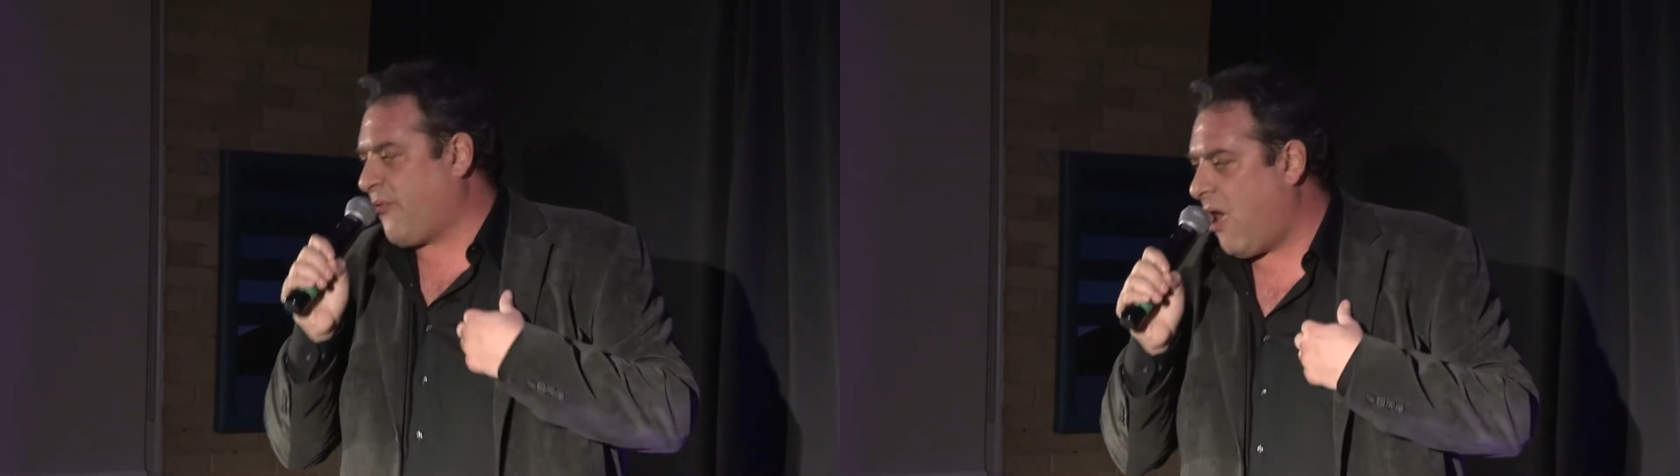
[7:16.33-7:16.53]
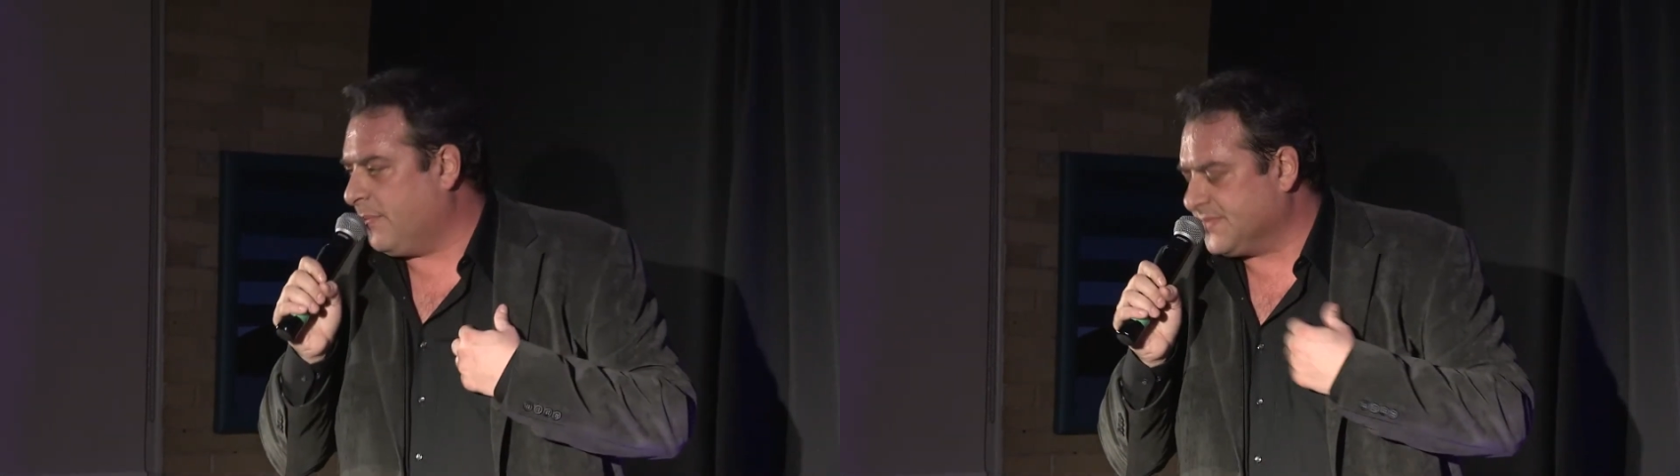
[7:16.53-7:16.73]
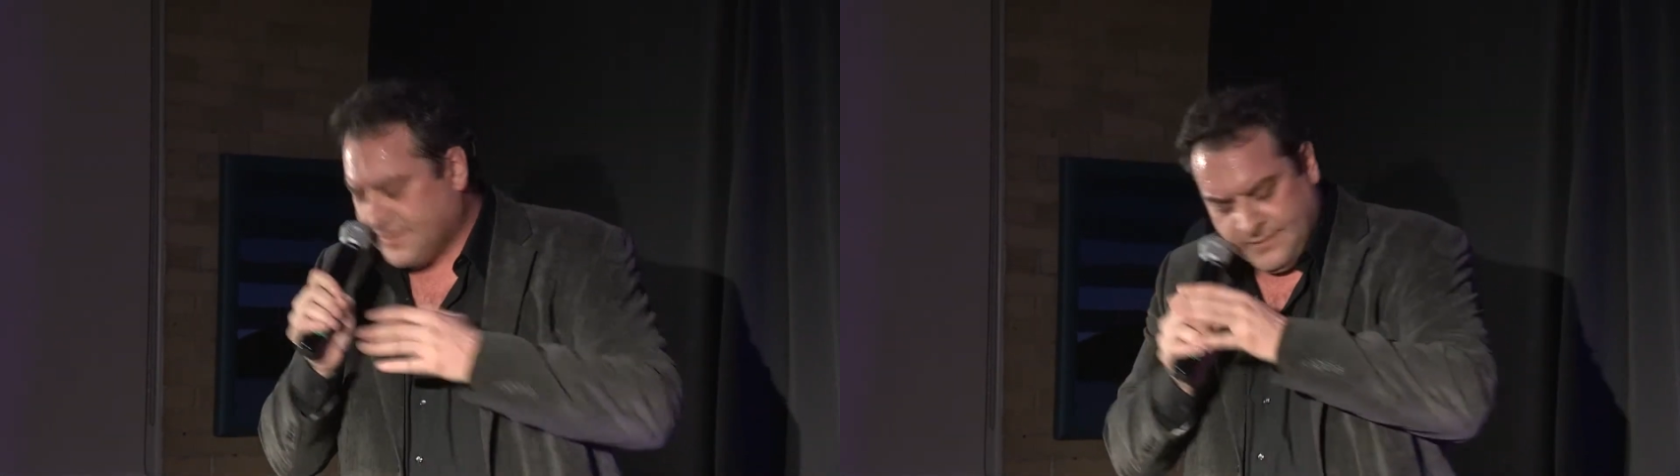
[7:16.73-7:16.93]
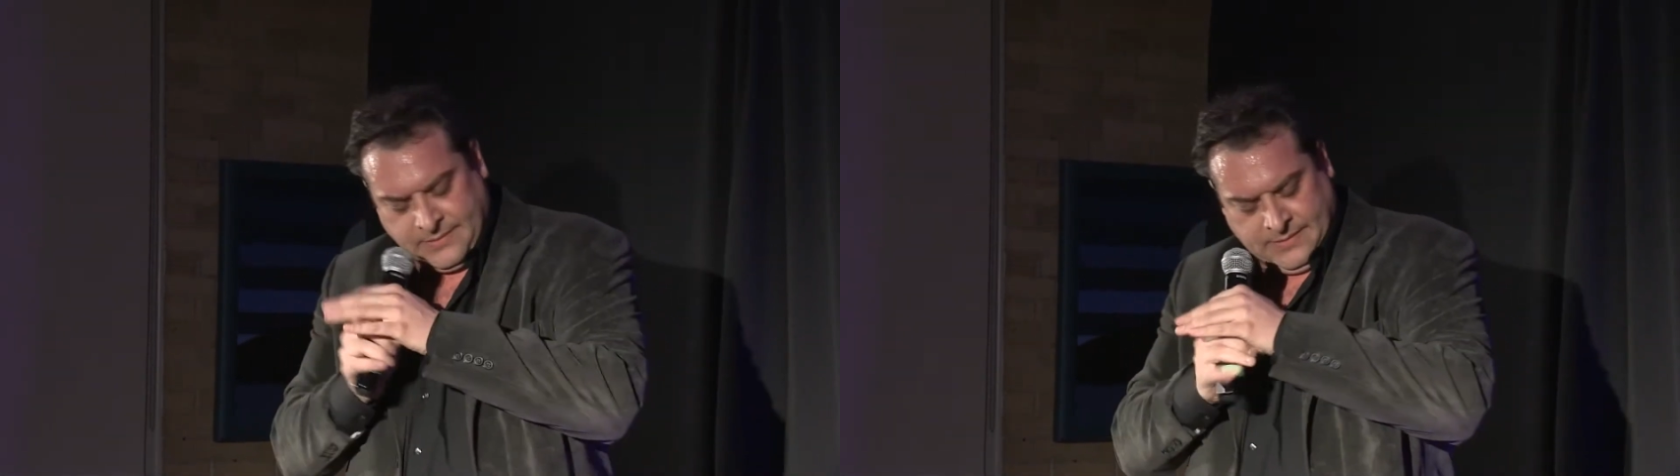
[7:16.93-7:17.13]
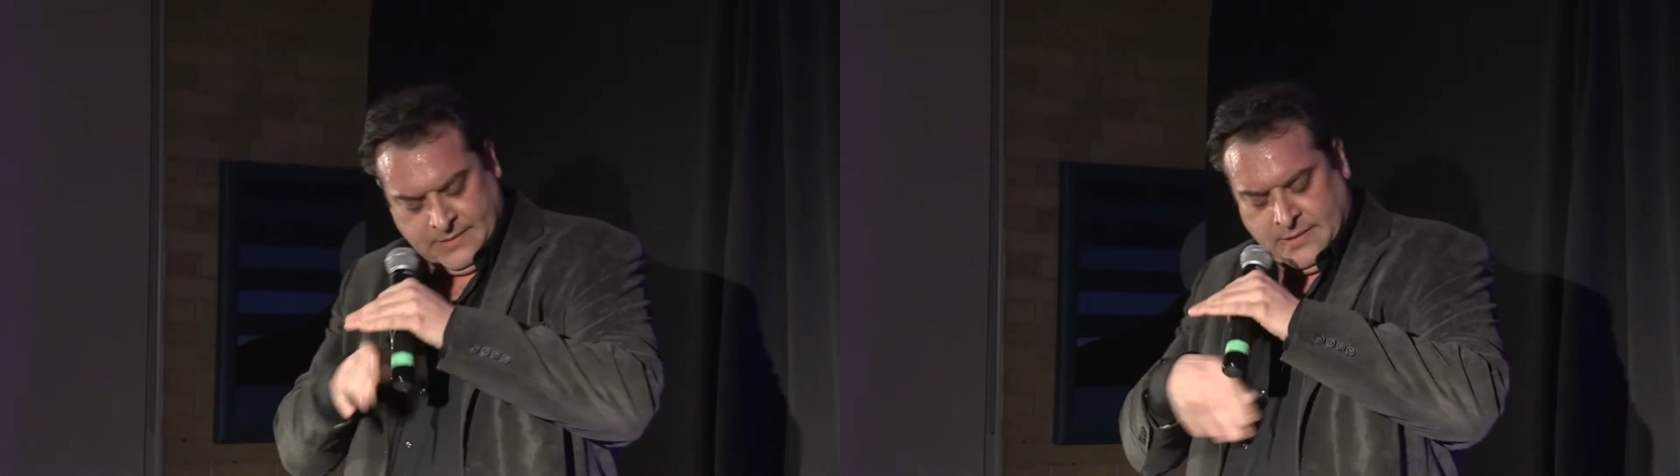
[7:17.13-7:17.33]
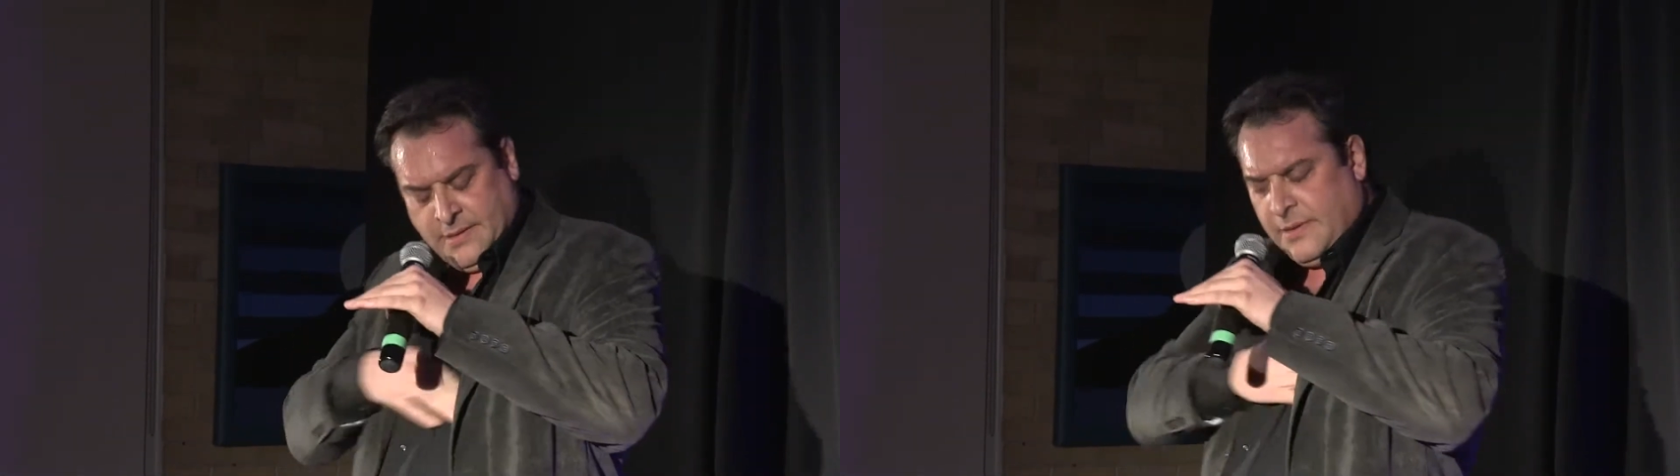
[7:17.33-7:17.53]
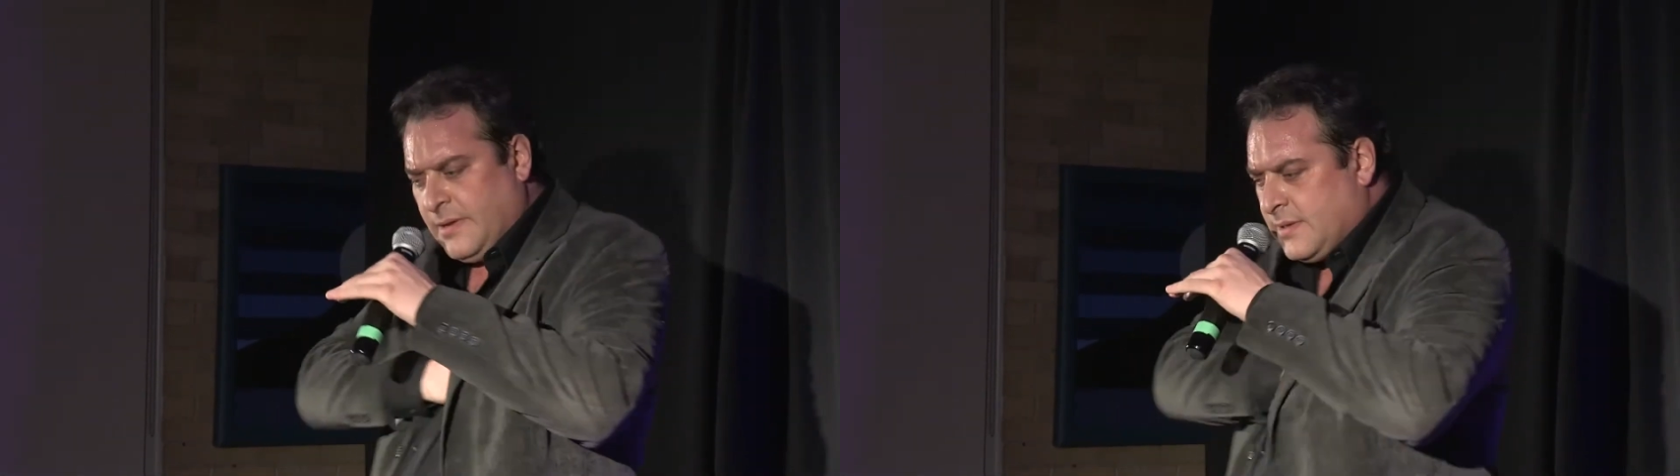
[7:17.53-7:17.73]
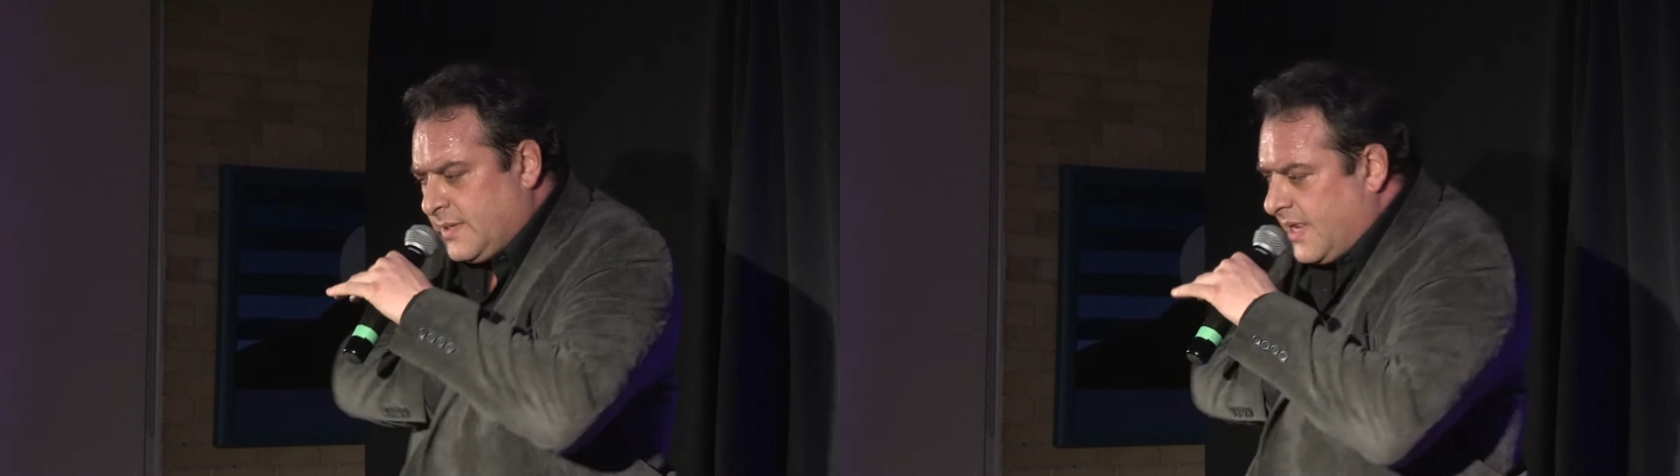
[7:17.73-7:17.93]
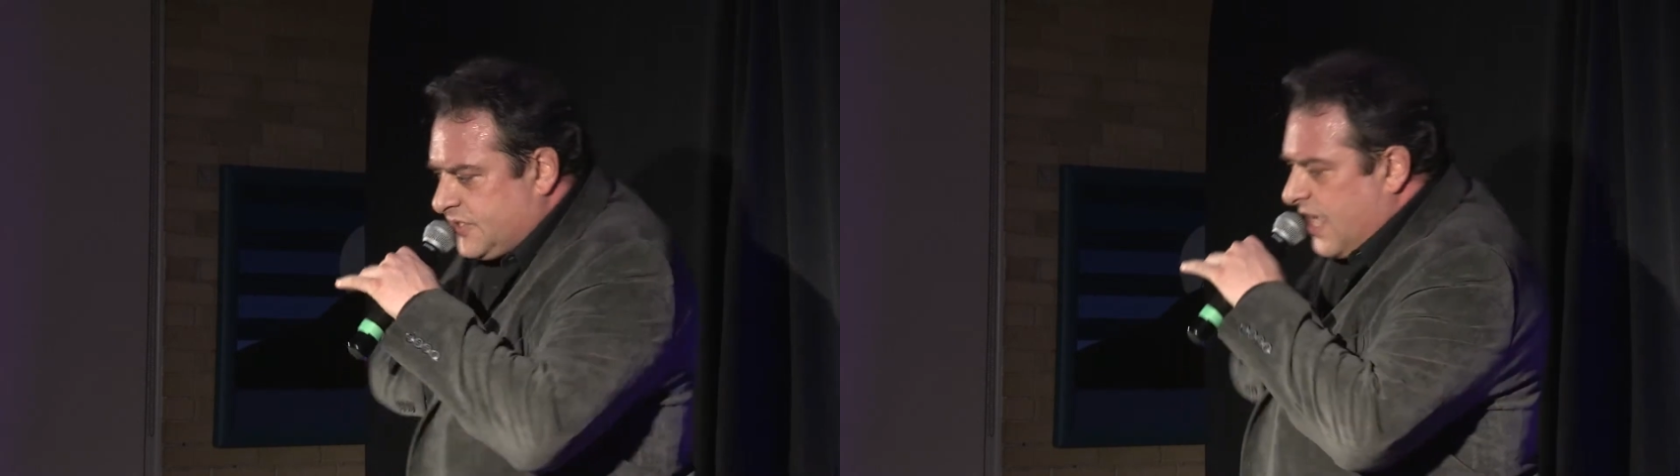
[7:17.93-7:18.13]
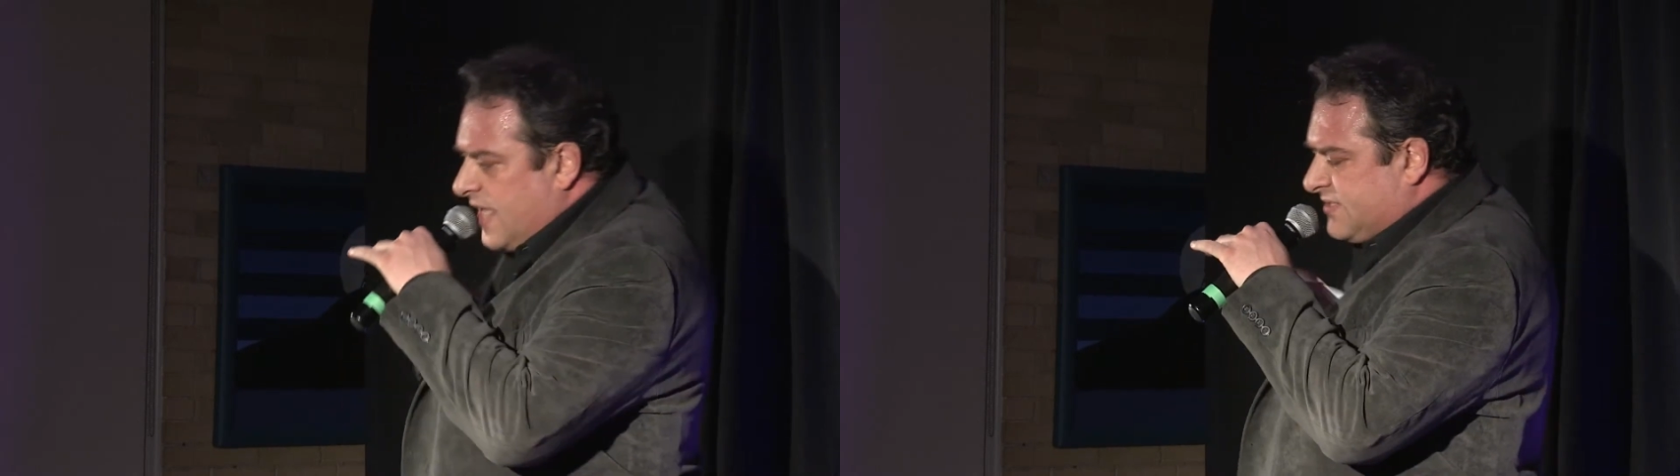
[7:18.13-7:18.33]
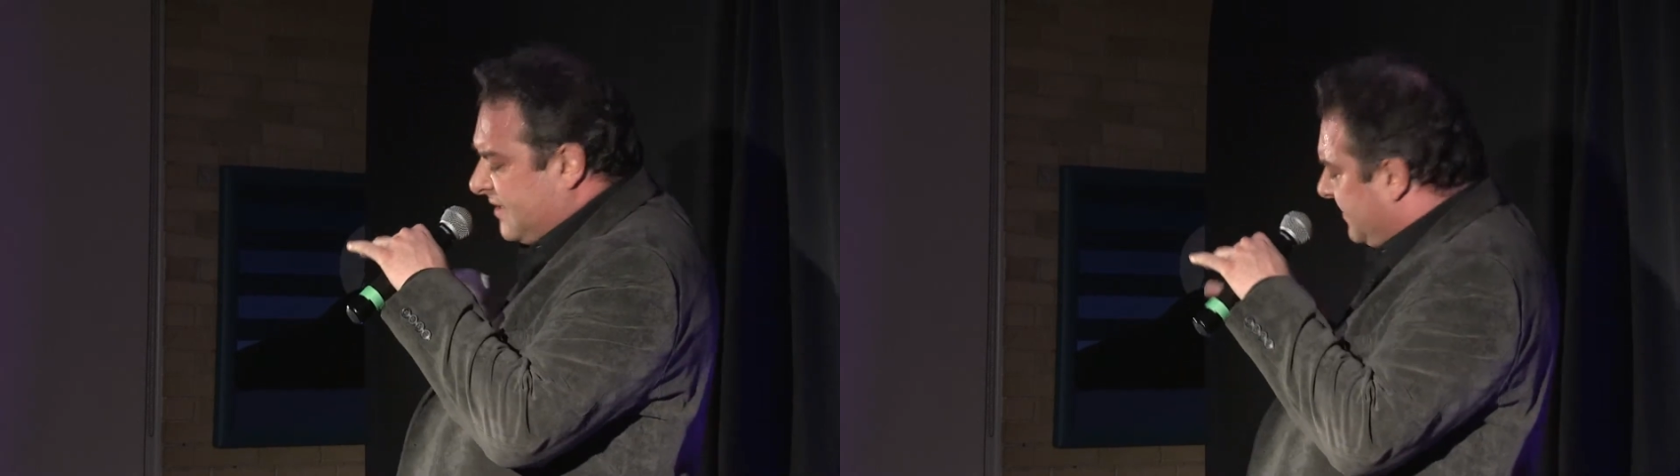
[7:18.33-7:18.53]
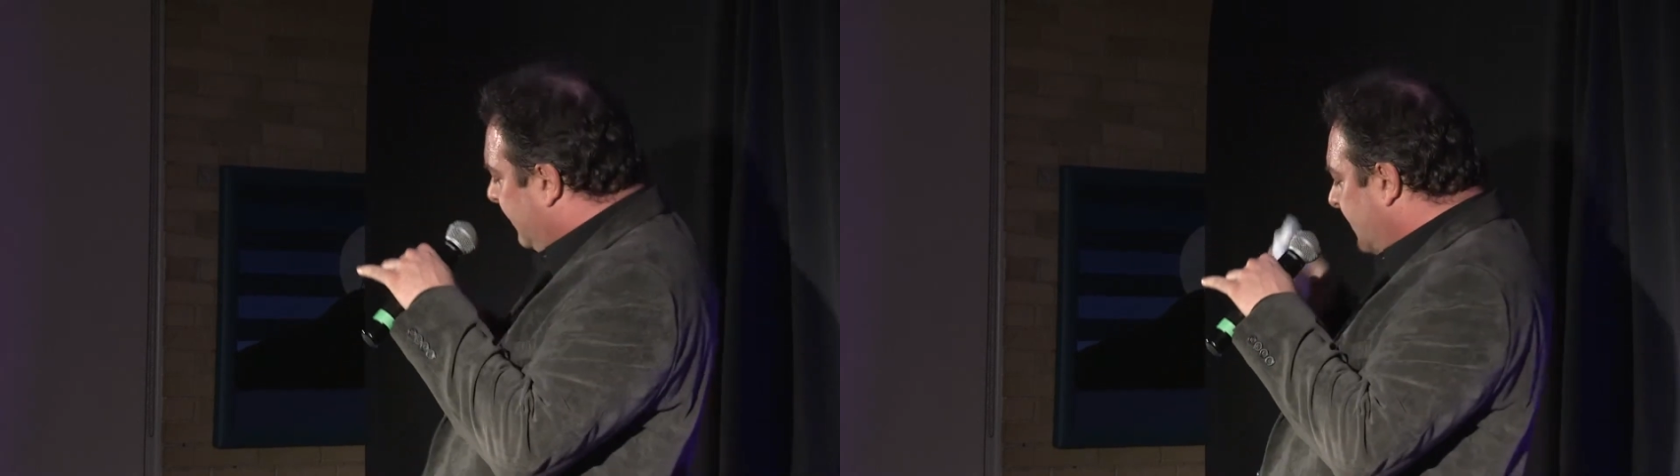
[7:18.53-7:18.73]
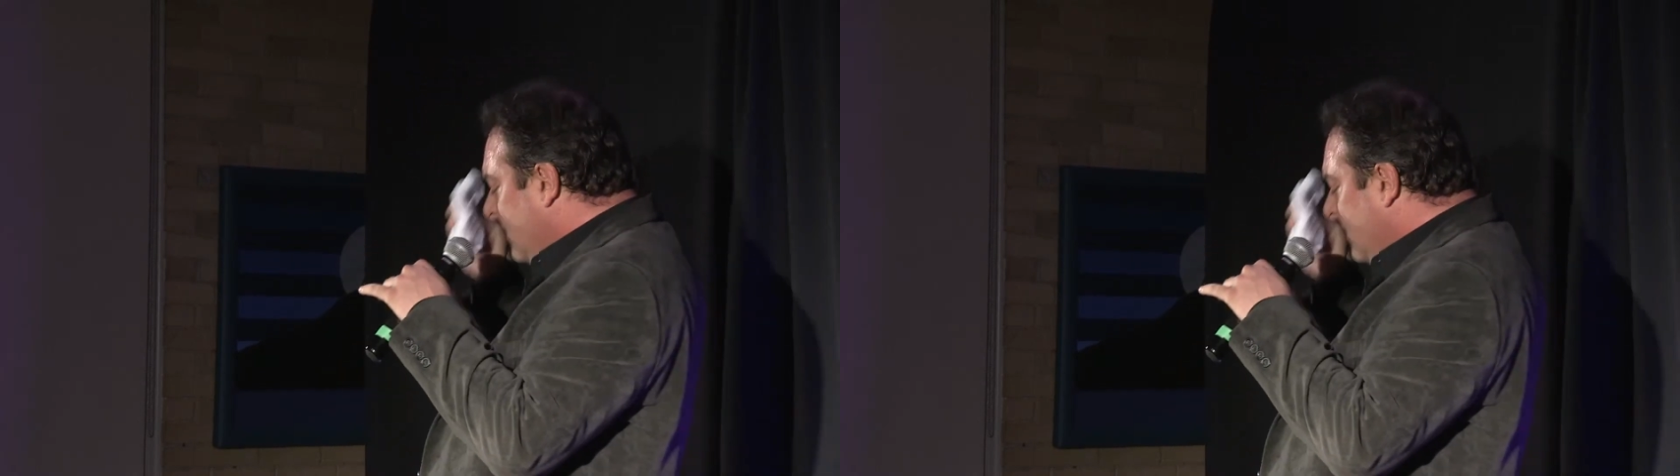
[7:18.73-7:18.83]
problems. I'm like, Jesus.